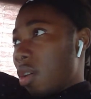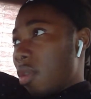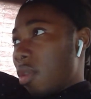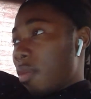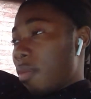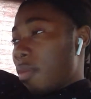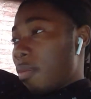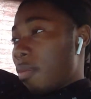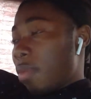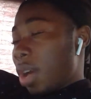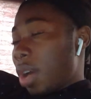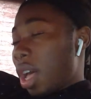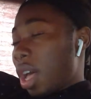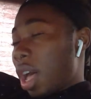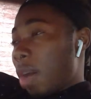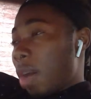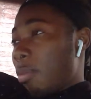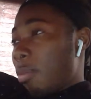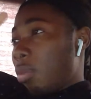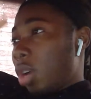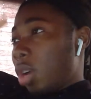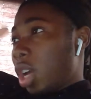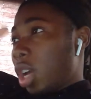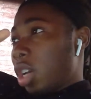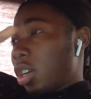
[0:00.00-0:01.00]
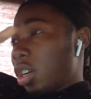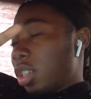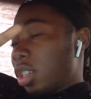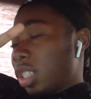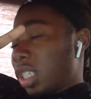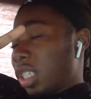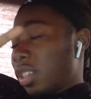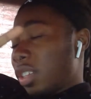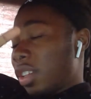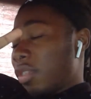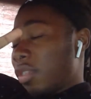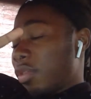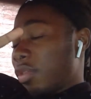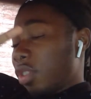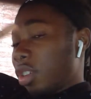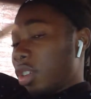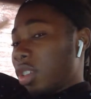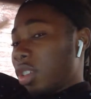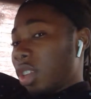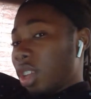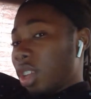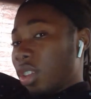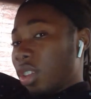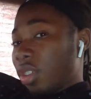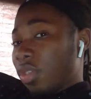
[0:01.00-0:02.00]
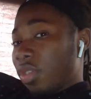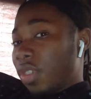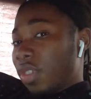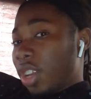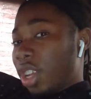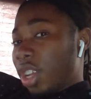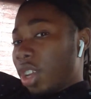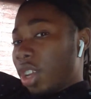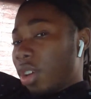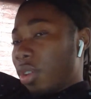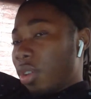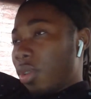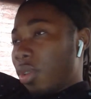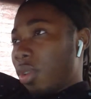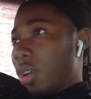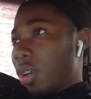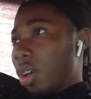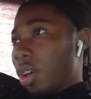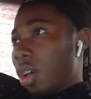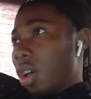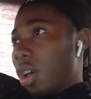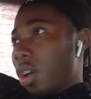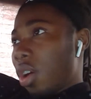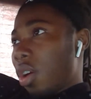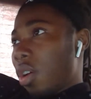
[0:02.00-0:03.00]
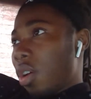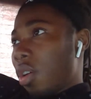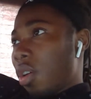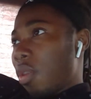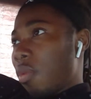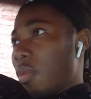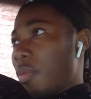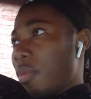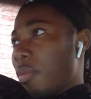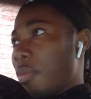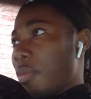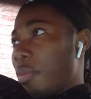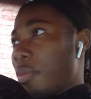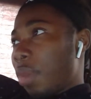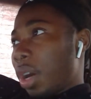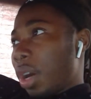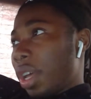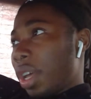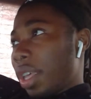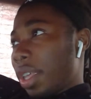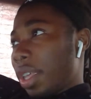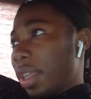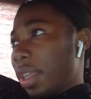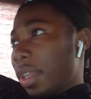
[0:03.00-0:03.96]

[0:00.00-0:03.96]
But I'm probably going to save that for another video. But